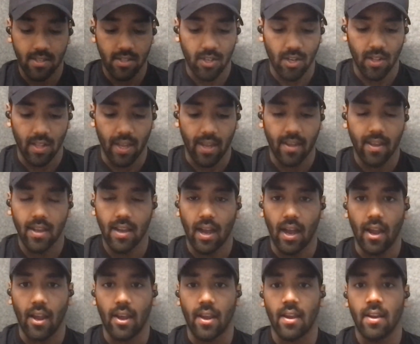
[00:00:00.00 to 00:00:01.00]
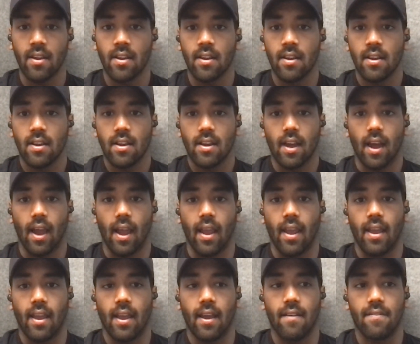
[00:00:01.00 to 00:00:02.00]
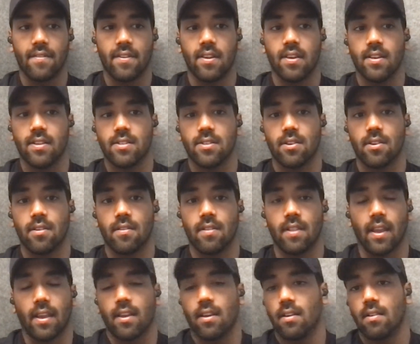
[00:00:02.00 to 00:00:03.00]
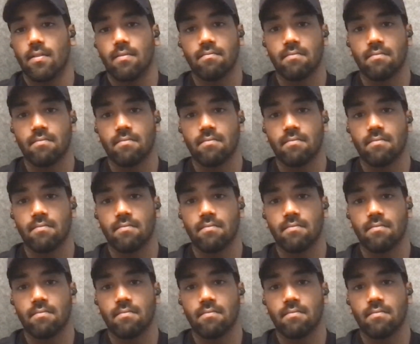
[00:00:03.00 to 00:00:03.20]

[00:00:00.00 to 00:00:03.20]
So like I have to sort of like,